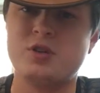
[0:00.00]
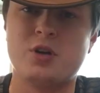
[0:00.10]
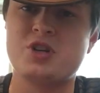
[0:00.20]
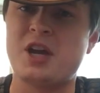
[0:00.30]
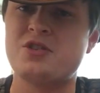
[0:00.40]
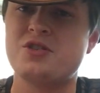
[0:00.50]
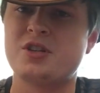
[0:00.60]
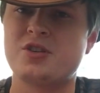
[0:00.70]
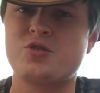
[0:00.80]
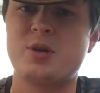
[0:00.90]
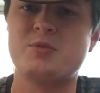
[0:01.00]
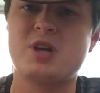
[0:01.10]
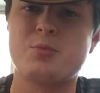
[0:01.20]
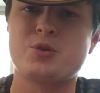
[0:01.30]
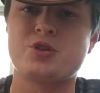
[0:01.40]
changes in extreme
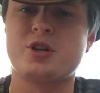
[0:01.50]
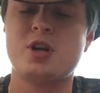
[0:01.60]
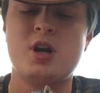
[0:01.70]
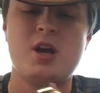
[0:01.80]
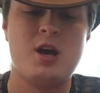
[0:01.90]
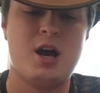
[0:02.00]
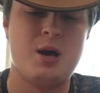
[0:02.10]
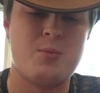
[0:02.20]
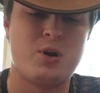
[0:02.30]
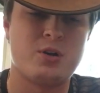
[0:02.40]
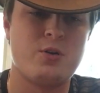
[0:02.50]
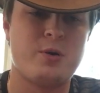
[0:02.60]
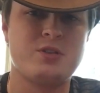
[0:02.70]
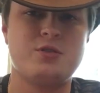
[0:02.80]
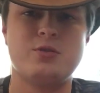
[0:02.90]
temperature are
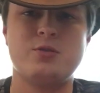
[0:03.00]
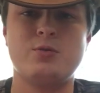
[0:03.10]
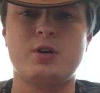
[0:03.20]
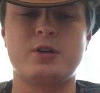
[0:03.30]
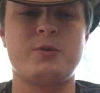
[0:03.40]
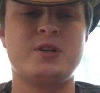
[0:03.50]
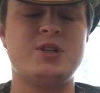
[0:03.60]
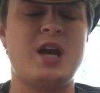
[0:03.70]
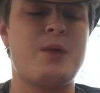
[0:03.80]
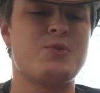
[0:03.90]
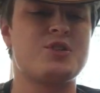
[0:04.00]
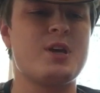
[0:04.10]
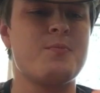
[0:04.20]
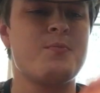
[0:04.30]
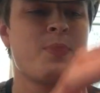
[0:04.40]
going to damage
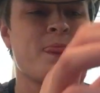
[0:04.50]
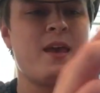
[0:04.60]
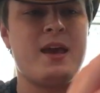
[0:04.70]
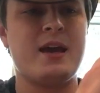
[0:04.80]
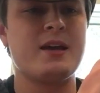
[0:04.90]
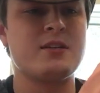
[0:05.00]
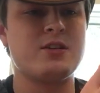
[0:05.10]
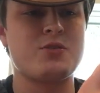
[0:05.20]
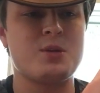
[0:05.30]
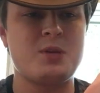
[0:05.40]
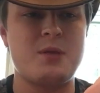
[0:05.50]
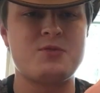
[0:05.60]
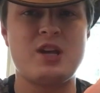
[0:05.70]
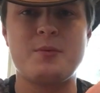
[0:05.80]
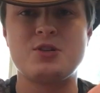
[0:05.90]
them, and sometimes
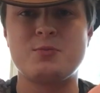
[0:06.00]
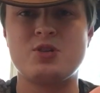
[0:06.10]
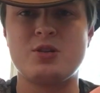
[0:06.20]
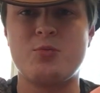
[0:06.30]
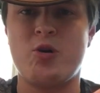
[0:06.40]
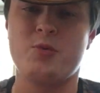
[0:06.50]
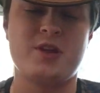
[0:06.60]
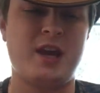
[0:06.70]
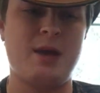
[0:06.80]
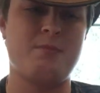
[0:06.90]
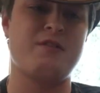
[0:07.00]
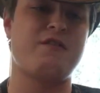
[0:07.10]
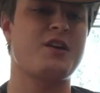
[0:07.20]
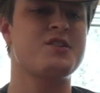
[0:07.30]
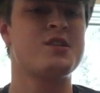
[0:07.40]
damage them to the point where they can't be
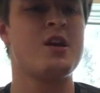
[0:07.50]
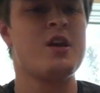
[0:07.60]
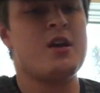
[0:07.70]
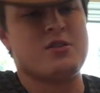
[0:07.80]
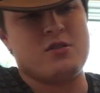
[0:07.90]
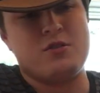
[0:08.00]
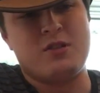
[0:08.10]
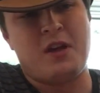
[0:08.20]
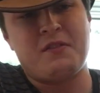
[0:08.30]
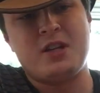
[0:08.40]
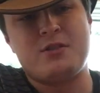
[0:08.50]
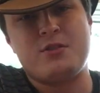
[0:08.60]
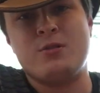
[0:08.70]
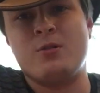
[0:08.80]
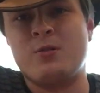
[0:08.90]
fixed. So you definitely need
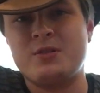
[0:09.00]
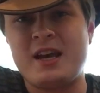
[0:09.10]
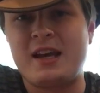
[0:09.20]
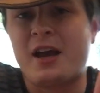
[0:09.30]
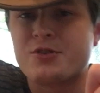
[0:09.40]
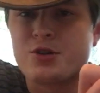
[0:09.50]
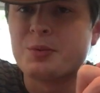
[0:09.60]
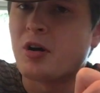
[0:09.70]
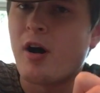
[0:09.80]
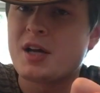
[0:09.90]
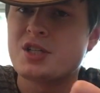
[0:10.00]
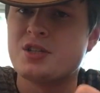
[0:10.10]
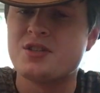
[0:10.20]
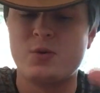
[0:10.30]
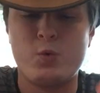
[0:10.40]
to take extra
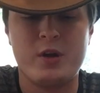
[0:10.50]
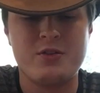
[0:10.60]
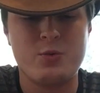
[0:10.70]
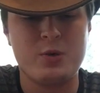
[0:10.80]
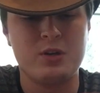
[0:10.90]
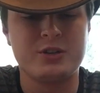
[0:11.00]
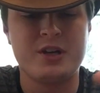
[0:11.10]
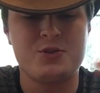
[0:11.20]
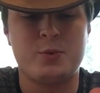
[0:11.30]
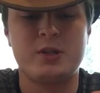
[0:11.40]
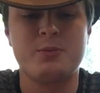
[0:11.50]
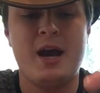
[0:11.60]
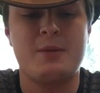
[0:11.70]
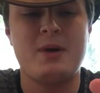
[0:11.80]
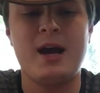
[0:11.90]
precautions in the wilderness when you're
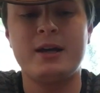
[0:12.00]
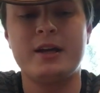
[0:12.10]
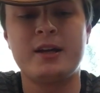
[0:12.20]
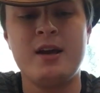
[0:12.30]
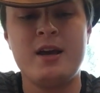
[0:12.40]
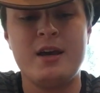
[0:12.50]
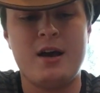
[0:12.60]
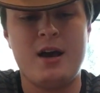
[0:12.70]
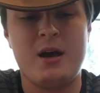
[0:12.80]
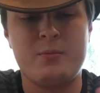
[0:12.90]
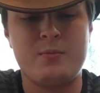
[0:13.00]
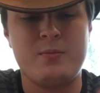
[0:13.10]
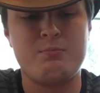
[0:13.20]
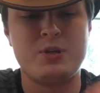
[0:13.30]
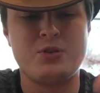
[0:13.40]
backpacking,
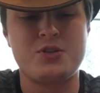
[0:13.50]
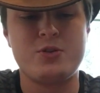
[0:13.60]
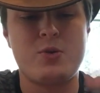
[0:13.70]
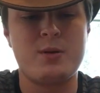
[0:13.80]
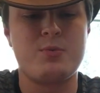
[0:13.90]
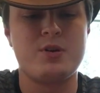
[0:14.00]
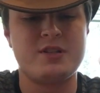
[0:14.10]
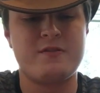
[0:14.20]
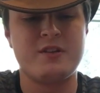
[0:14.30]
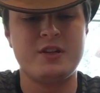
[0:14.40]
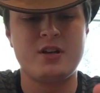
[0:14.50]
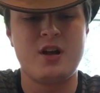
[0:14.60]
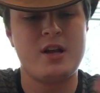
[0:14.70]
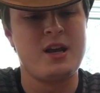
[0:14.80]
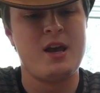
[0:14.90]
but you still want to put tefillin on,